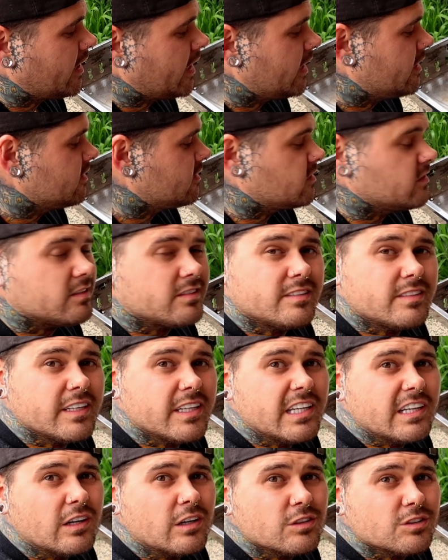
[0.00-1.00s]
and it's just
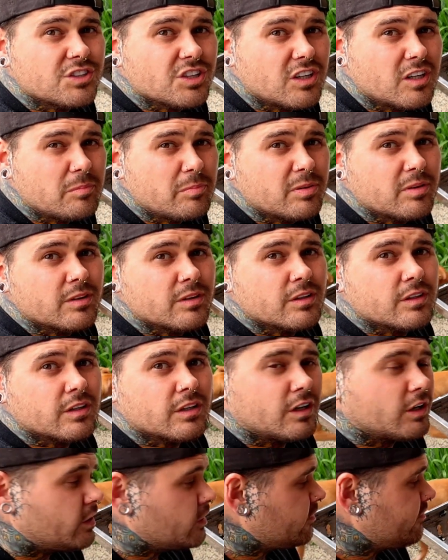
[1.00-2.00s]
sitting on top
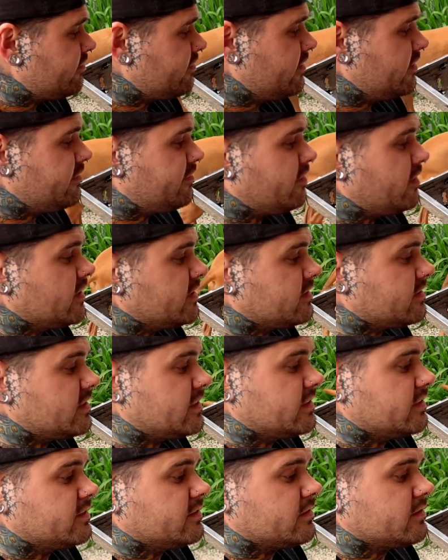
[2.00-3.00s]
of the fire
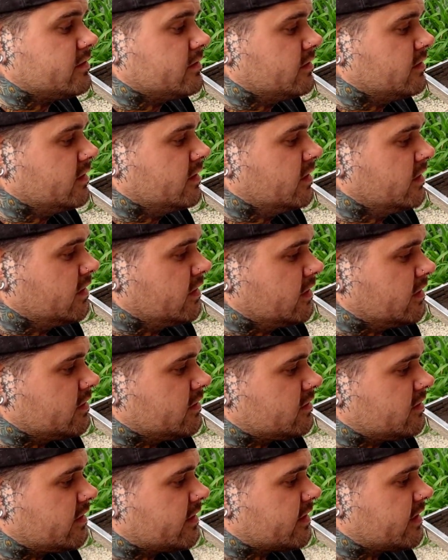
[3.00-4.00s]
starters,
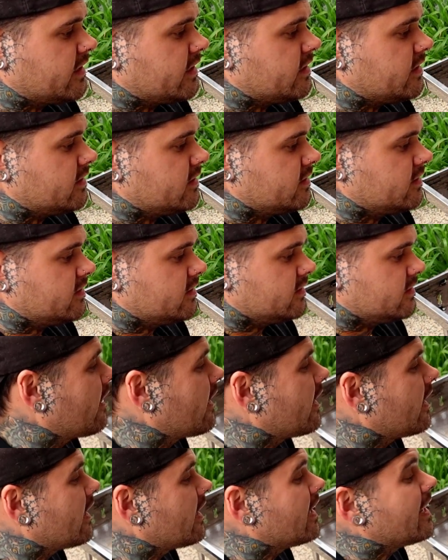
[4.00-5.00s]
just like that.
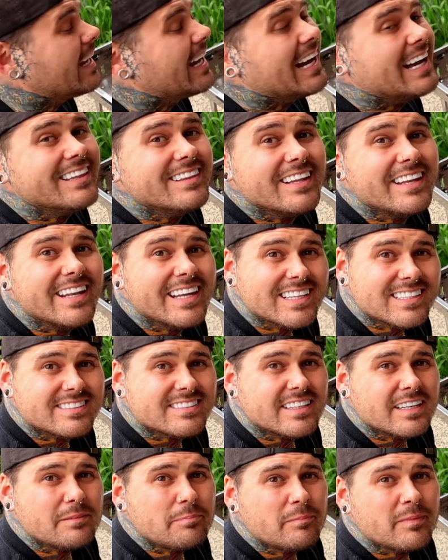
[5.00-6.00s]
And the next
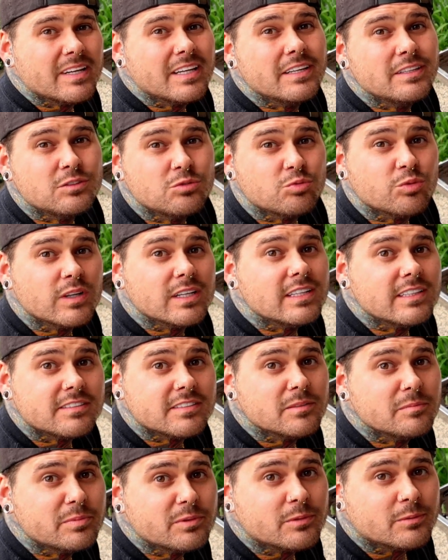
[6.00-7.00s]
step is really
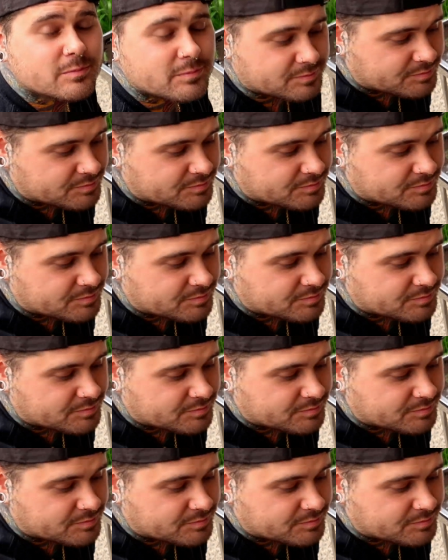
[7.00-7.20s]
simple.